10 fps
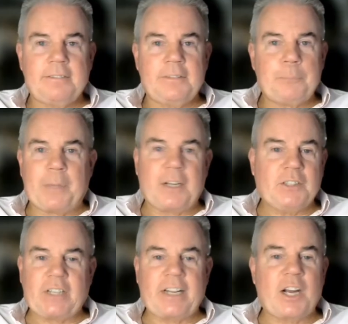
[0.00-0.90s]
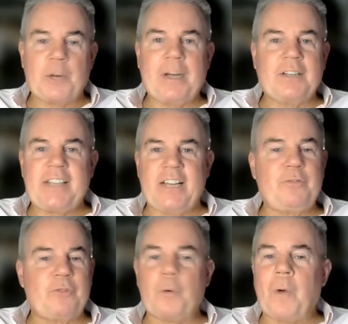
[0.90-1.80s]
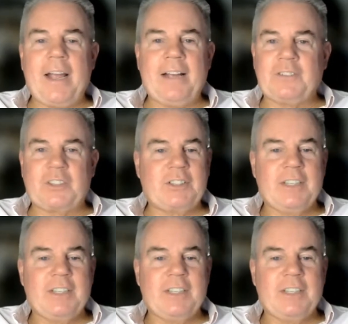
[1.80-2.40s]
because they got about 10-foot waves